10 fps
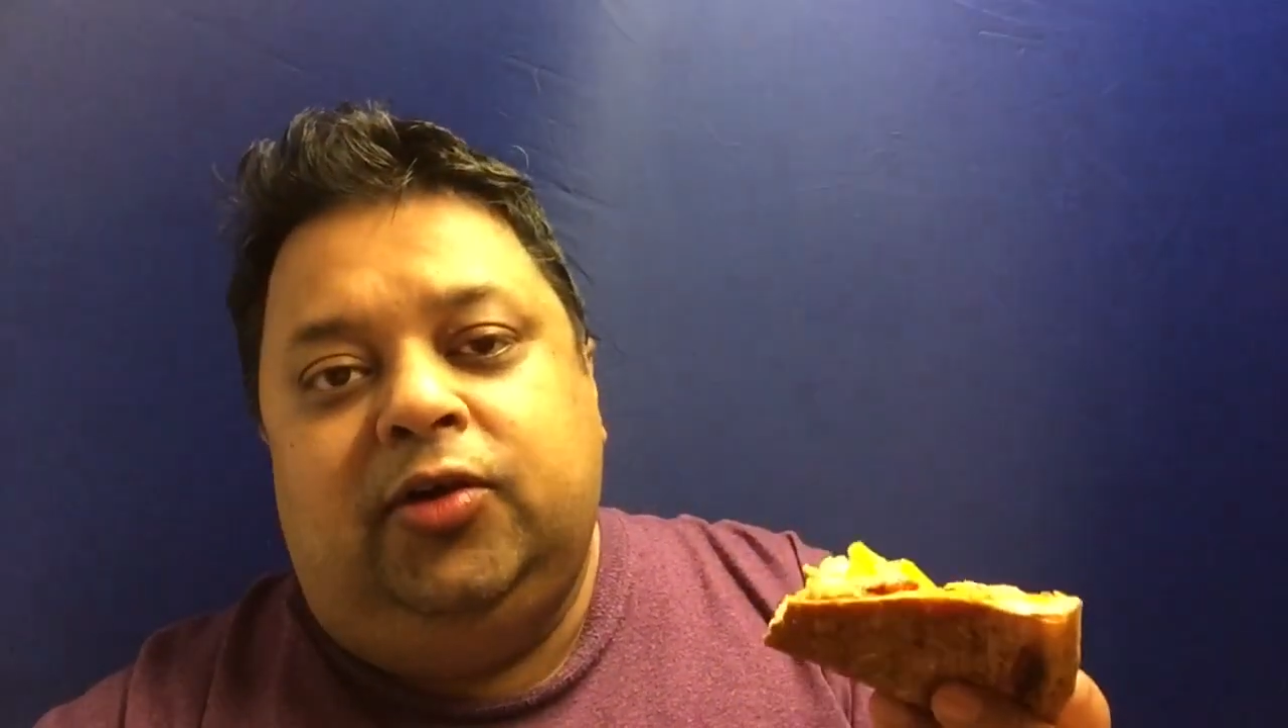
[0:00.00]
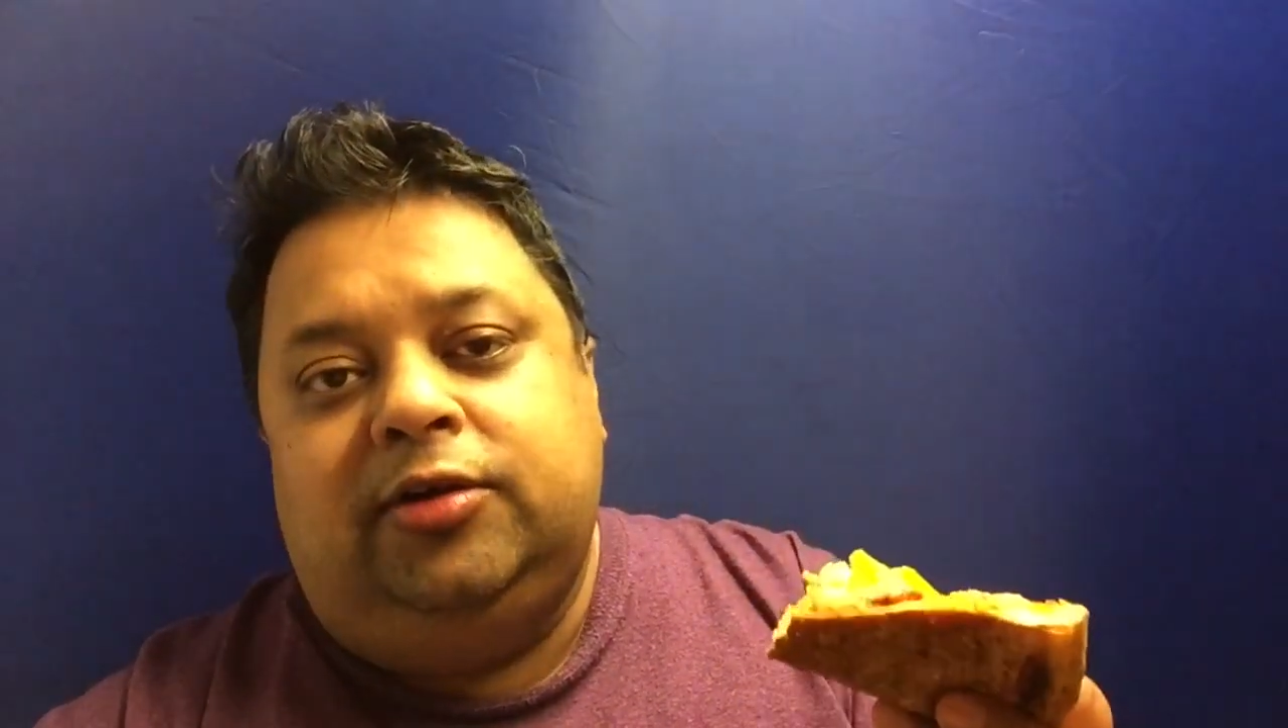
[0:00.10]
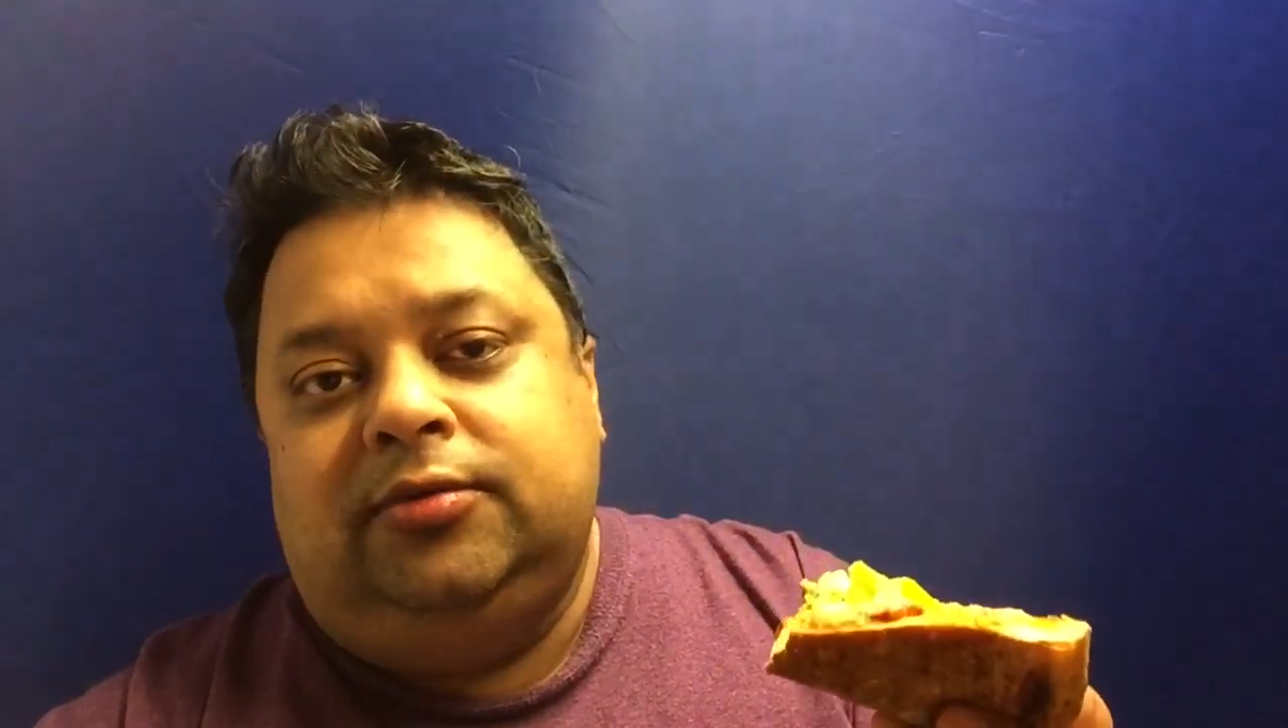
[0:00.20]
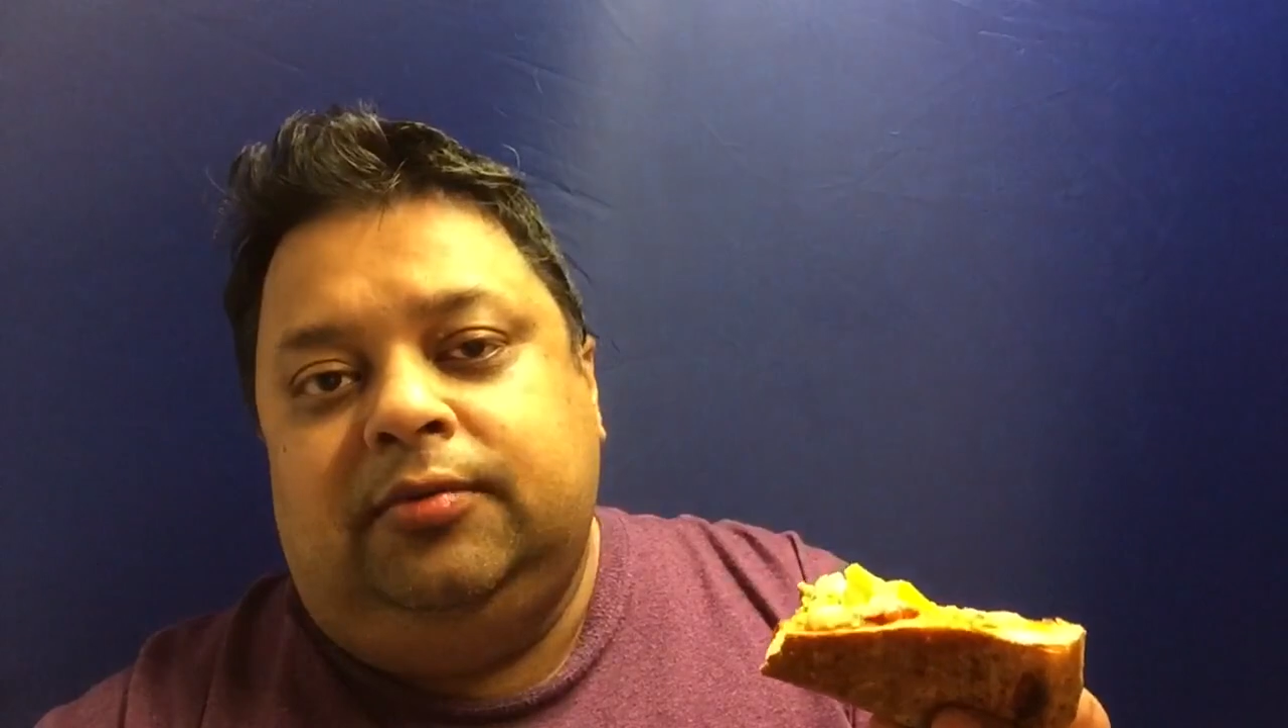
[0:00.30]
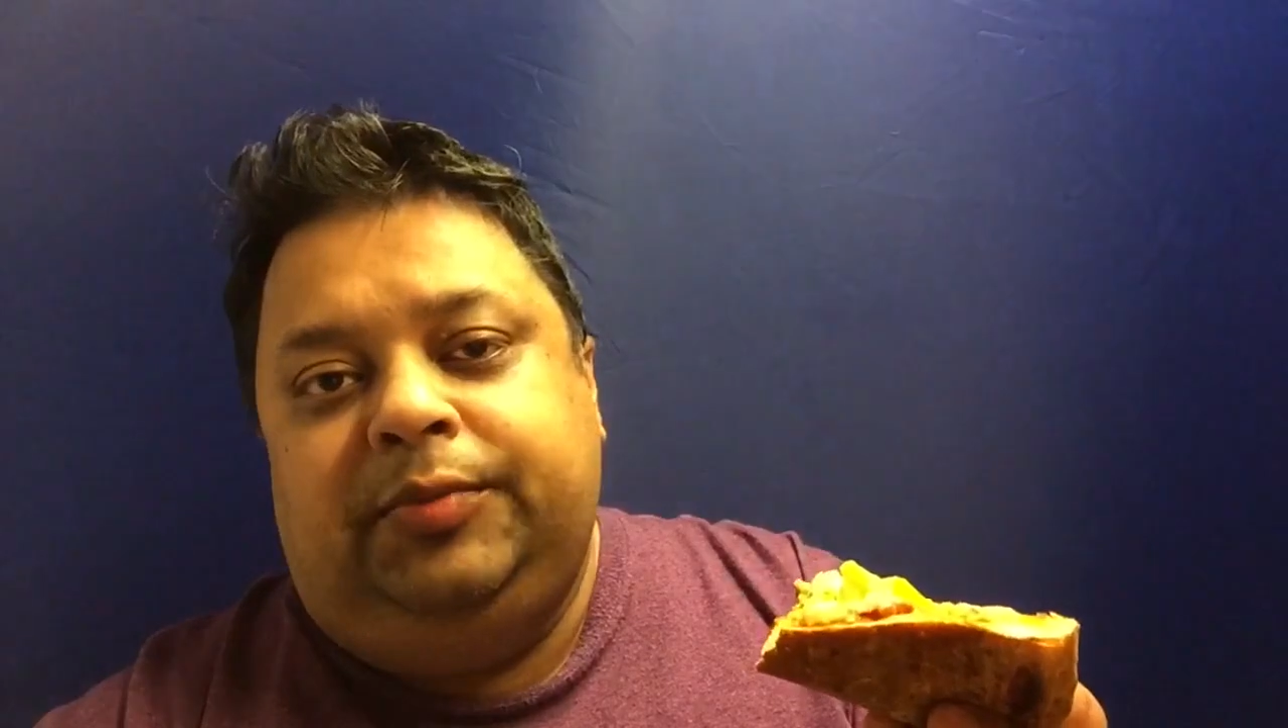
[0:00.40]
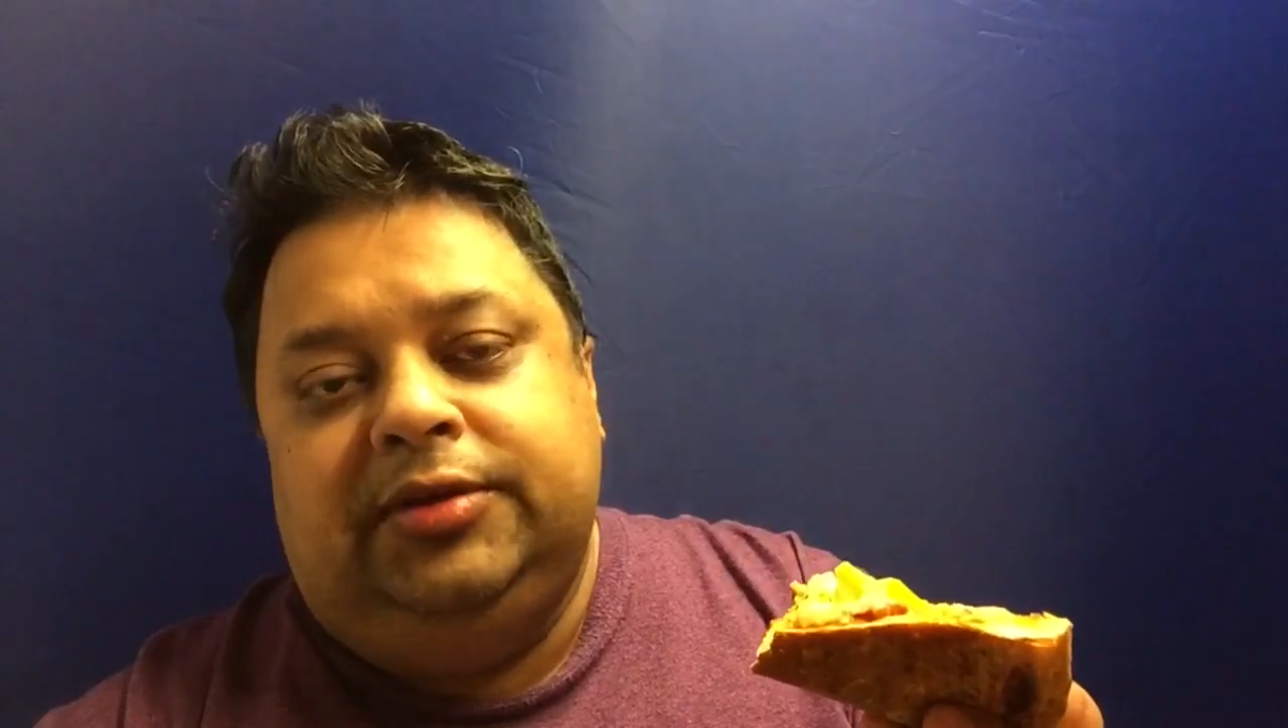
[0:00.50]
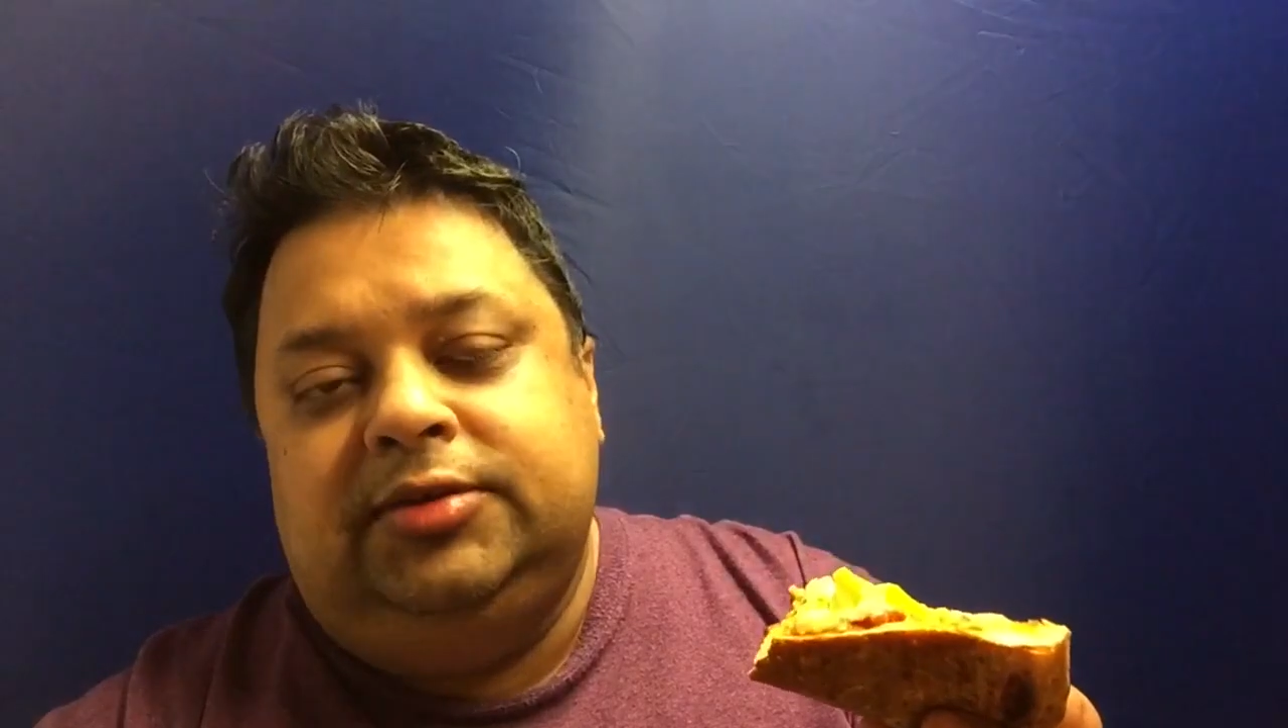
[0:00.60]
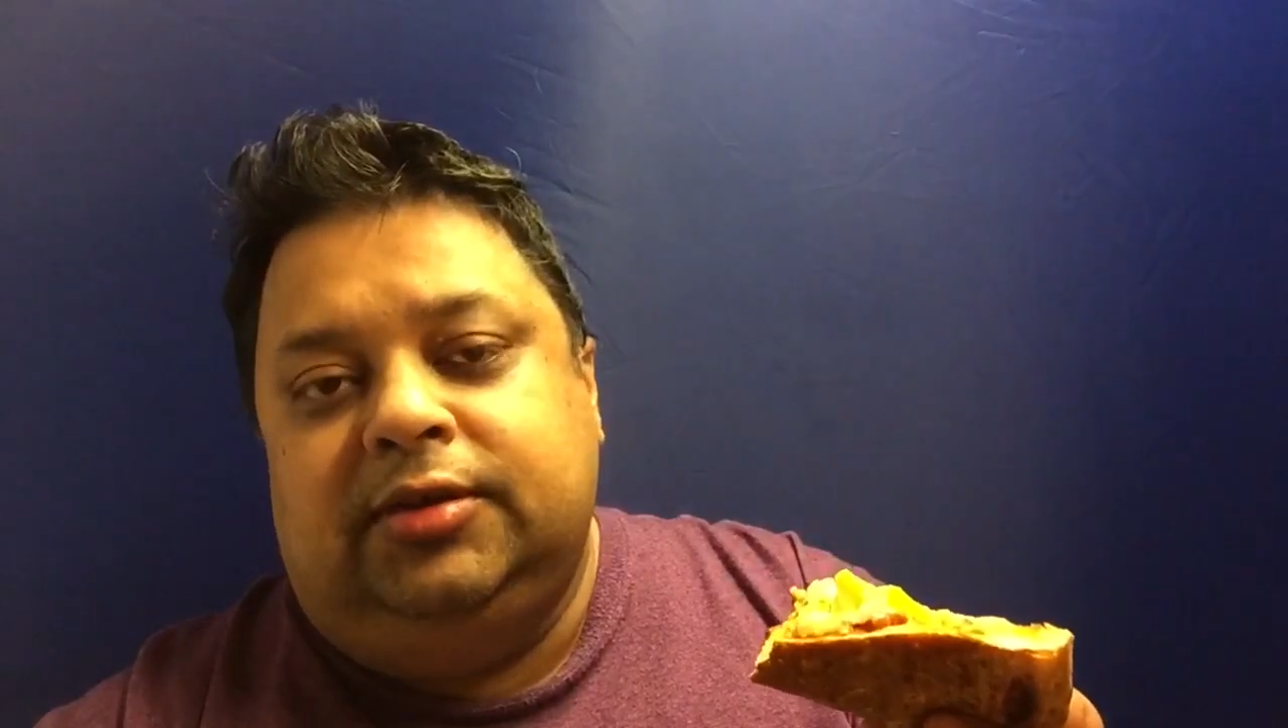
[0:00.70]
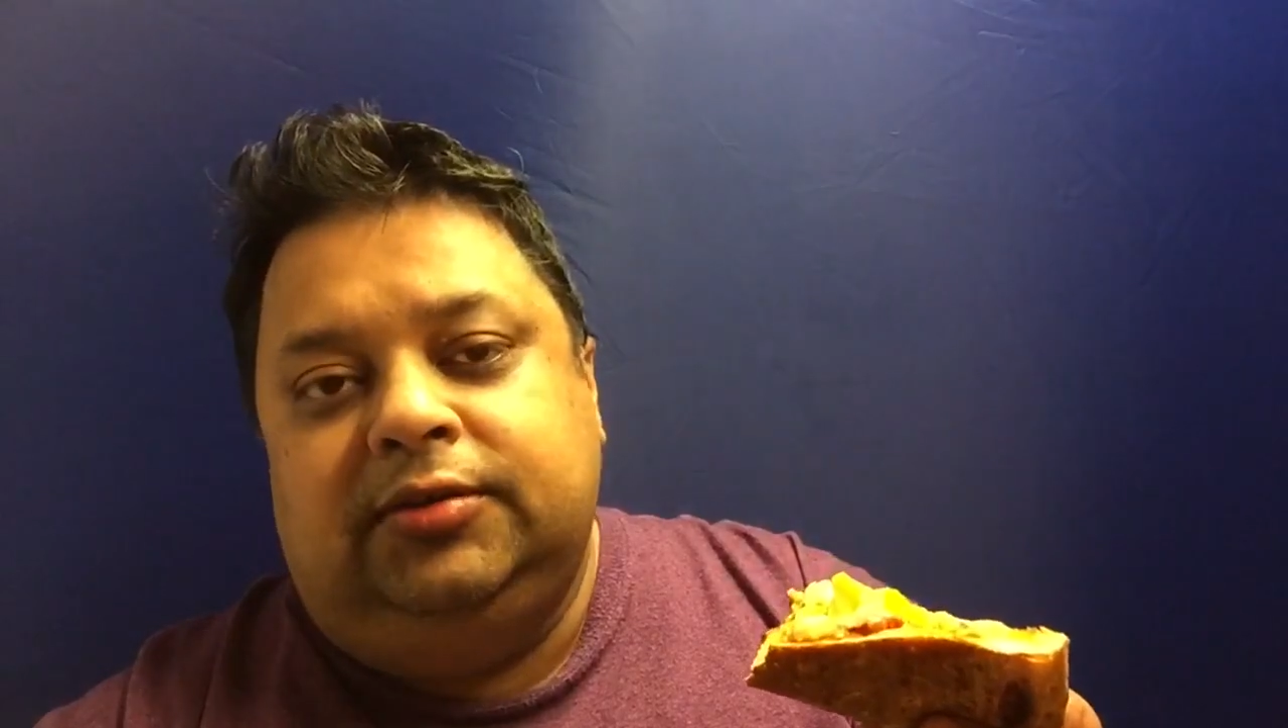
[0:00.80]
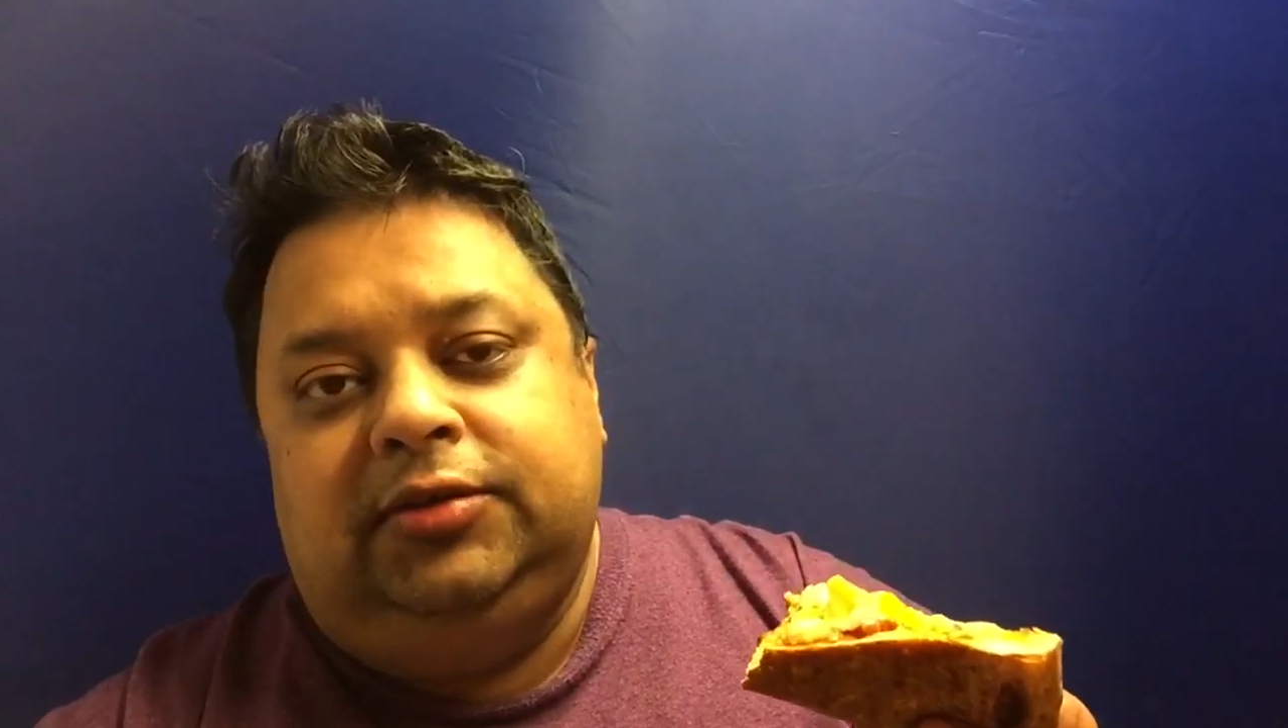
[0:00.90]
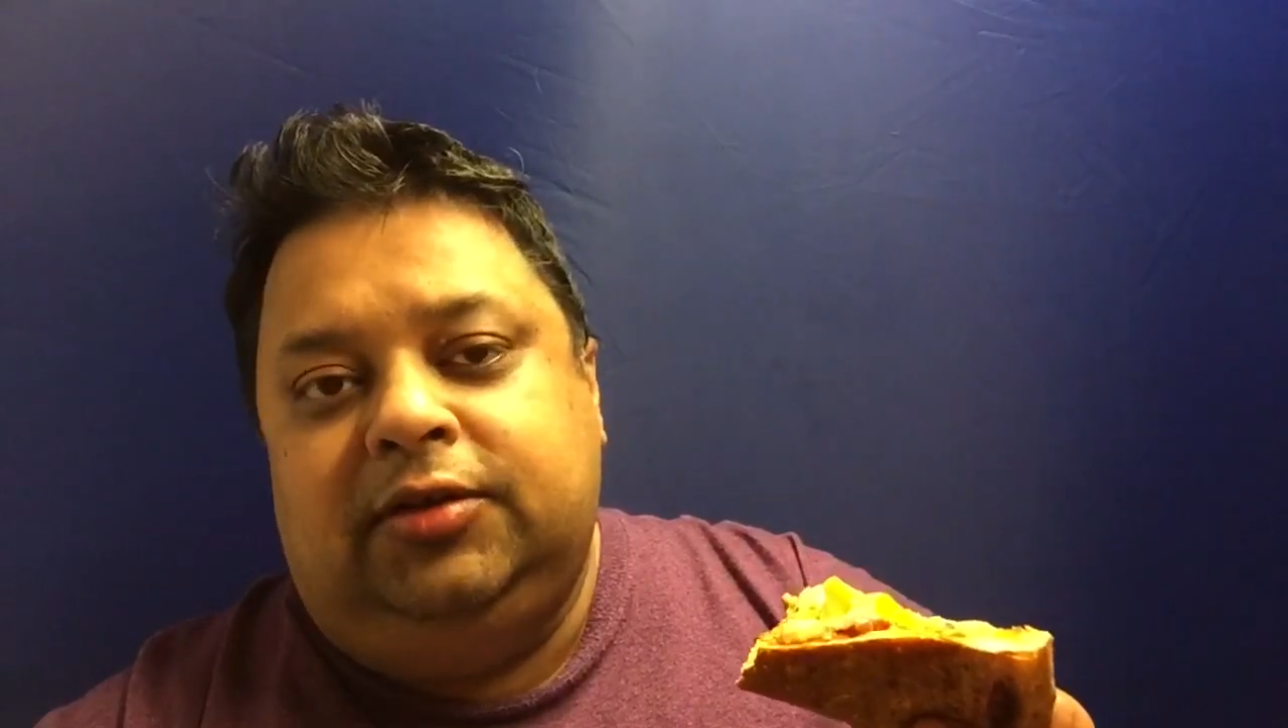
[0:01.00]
York pizza.